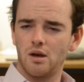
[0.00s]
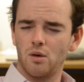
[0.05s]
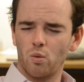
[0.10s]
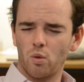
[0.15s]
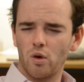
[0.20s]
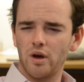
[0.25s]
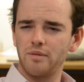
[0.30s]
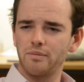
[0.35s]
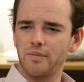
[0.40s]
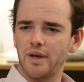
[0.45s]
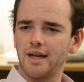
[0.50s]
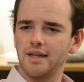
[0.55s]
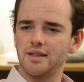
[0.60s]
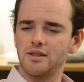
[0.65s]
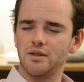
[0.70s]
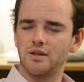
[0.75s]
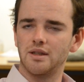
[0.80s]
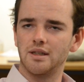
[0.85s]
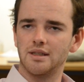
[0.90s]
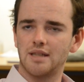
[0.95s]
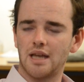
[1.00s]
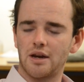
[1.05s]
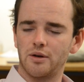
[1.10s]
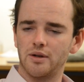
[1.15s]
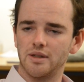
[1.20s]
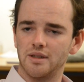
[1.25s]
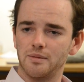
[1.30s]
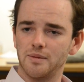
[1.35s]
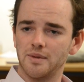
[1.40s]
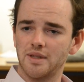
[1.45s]
What impact do you think
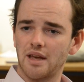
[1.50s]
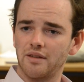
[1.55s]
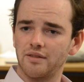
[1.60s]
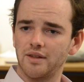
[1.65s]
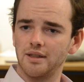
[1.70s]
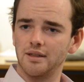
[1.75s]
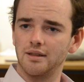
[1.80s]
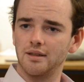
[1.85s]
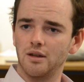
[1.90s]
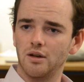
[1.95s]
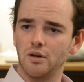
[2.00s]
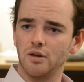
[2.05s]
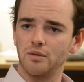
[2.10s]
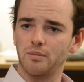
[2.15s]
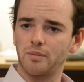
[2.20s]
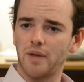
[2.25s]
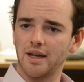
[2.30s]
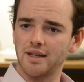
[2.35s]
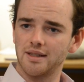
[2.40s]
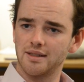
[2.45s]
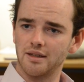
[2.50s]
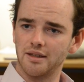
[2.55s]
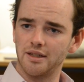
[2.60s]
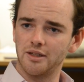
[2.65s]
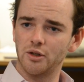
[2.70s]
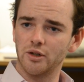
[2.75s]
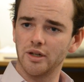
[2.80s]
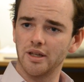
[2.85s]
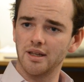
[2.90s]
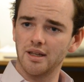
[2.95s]
terrorism is having on Pakistani
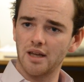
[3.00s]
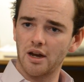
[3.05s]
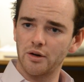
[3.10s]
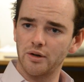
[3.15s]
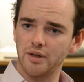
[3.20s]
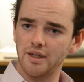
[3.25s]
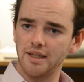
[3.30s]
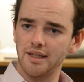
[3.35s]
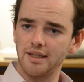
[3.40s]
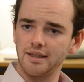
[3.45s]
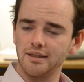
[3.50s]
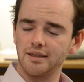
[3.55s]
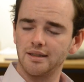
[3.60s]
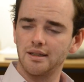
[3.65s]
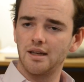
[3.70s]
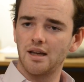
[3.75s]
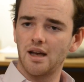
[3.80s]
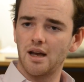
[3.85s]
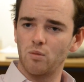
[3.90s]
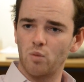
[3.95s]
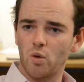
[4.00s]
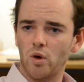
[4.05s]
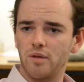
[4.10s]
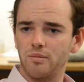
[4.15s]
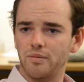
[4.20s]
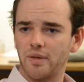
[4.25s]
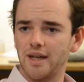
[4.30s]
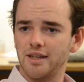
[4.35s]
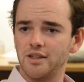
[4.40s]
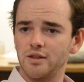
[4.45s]
cricket currently, and what
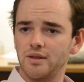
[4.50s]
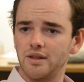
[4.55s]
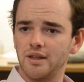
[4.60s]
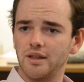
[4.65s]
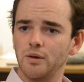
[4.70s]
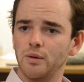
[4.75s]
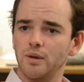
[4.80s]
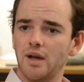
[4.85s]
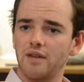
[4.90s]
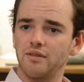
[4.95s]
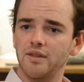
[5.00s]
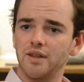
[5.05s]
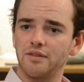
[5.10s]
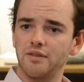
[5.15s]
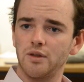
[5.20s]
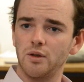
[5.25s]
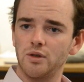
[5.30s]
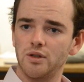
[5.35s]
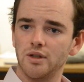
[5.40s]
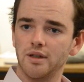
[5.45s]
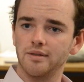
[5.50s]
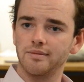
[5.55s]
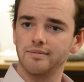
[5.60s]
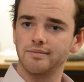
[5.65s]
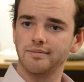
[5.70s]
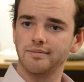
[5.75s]
impact do you think it will have in the future?